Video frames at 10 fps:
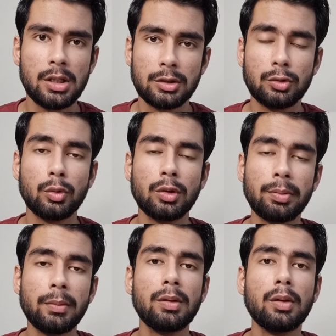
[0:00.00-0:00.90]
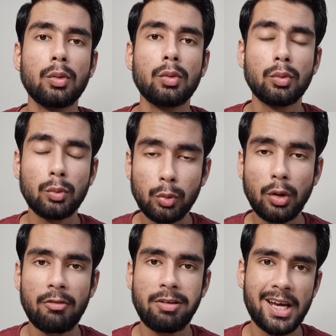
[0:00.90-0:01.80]
So the people who
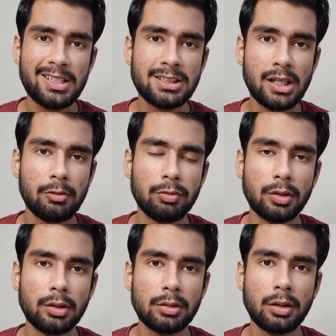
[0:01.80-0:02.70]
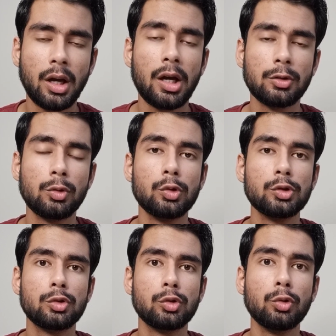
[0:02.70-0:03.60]
have high self-worth are
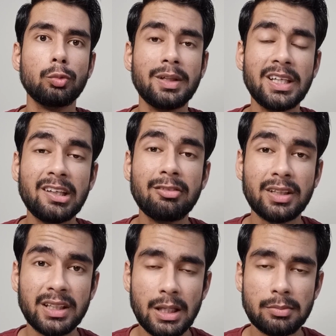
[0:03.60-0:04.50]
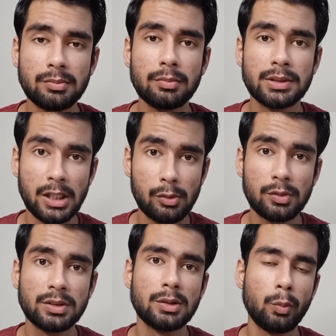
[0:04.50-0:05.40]
those who believe in
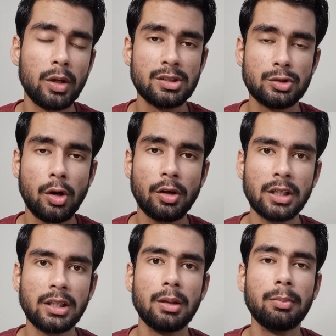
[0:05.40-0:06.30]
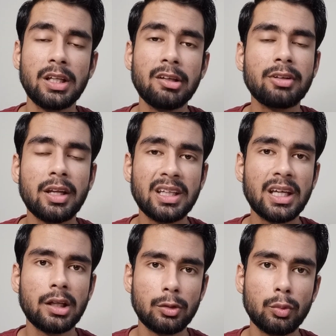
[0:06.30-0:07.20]
themselves very strongly. They believe that they
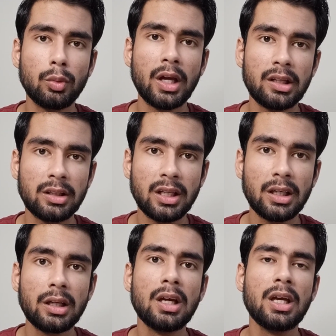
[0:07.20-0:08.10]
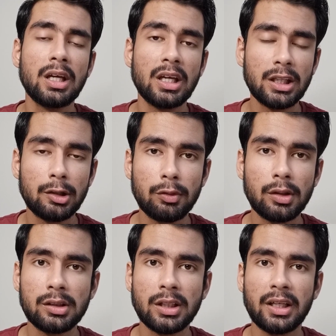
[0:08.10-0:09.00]
can do anything in the
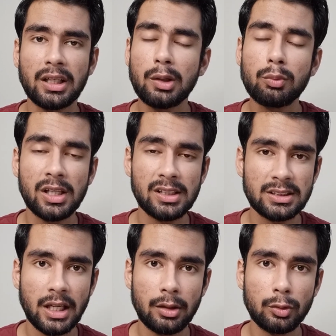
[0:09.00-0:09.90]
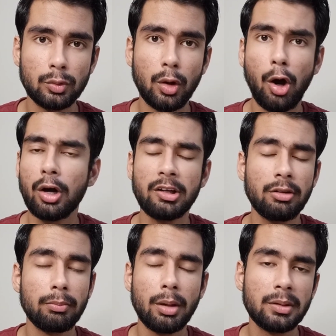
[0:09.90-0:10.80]
world that anyone else can do, or
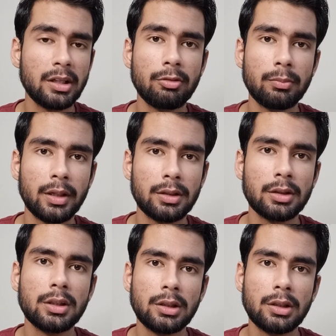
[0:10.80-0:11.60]
maybe even better.